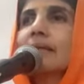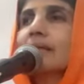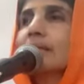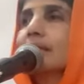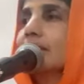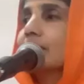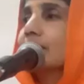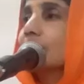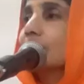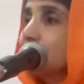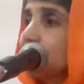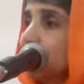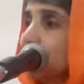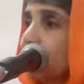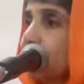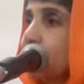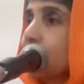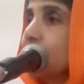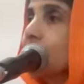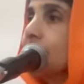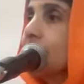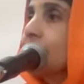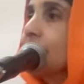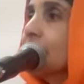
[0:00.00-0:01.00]
You cannot
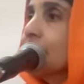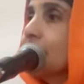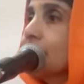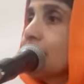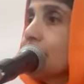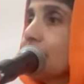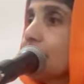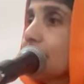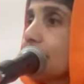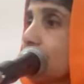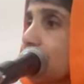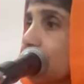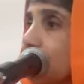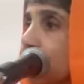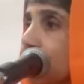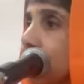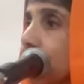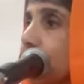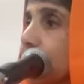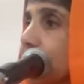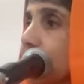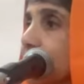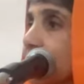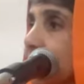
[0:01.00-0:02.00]
see it at all. How will
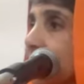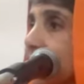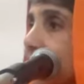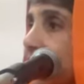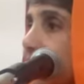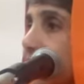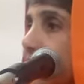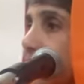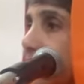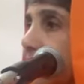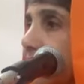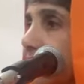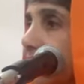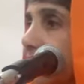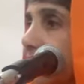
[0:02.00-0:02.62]
you mistake?